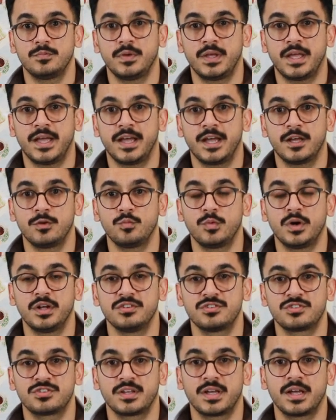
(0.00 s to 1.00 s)
we had
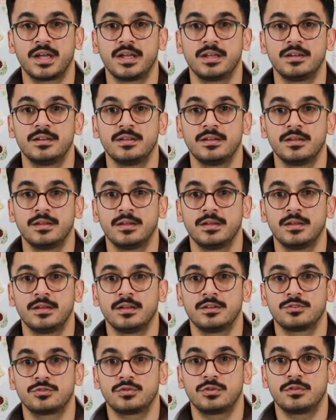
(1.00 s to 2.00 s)
one side
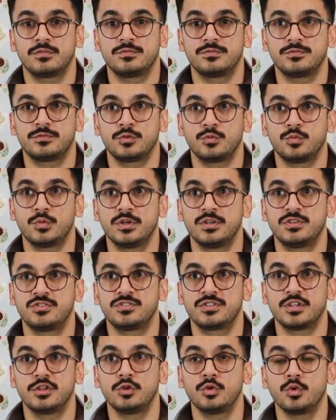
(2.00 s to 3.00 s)
sort of
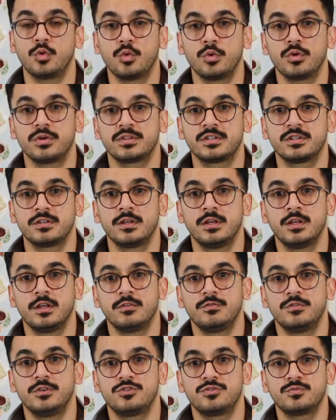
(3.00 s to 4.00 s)
towards the north,
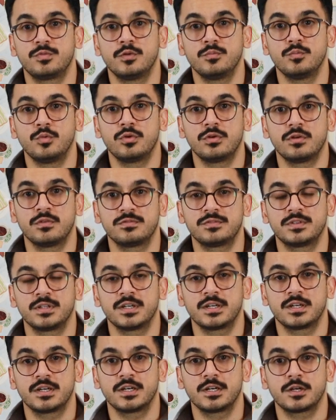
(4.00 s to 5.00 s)
which were more of
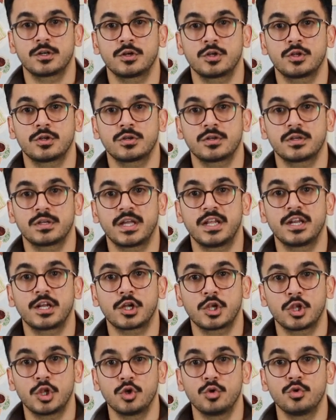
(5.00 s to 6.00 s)
the
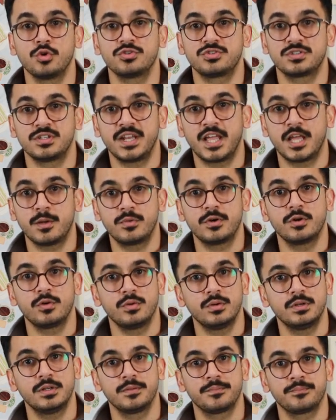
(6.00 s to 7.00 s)
enclosed
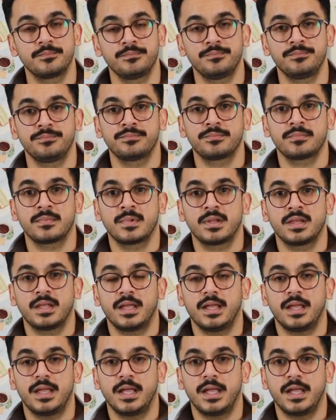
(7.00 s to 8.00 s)
neighborhood,
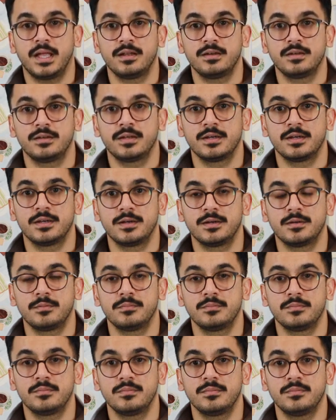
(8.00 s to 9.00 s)
and
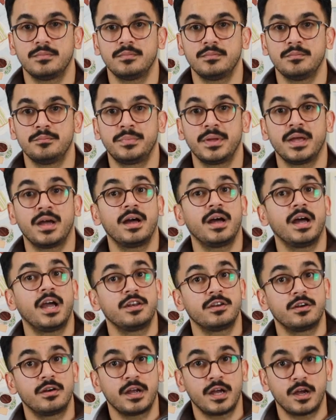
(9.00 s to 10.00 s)
um,
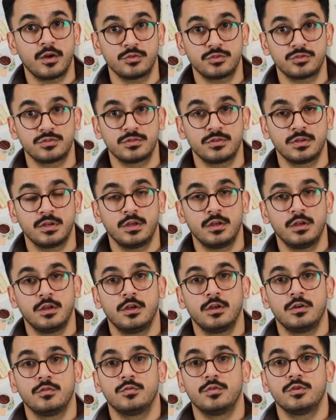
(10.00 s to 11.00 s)
behind our house
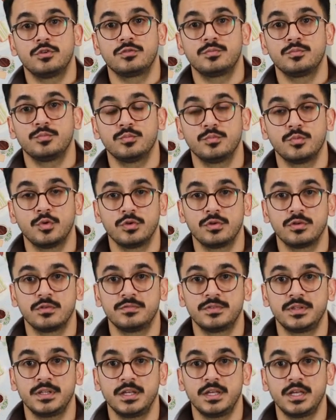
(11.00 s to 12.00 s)
was more
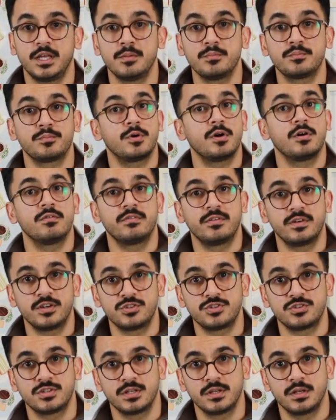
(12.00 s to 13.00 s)
of the
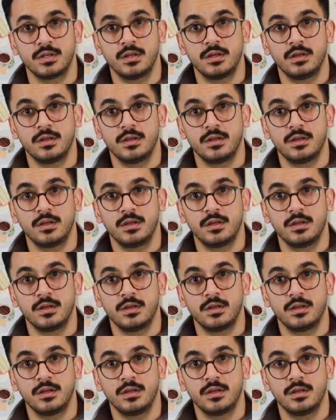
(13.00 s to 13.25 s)
impoverished